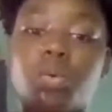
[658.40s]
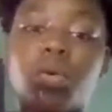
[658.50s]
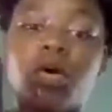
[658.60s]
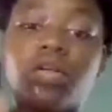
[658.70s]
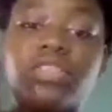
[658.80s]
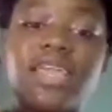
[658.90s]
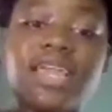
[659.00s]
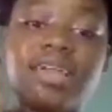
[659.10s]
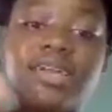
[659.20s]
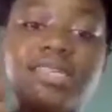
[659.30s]
twirl
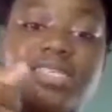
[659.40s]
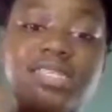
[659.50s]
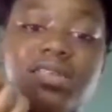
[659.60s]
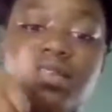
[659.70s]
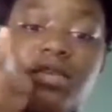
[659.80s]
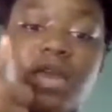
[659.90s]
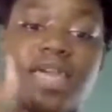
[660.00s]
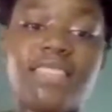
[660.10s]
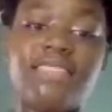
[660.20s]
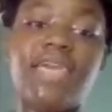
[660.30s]
things,
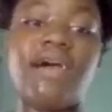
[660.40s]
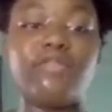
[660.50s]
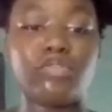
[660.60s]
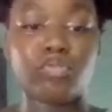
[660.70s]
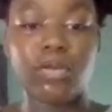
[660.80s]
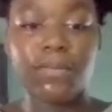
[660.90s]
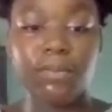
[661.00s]
and then they have this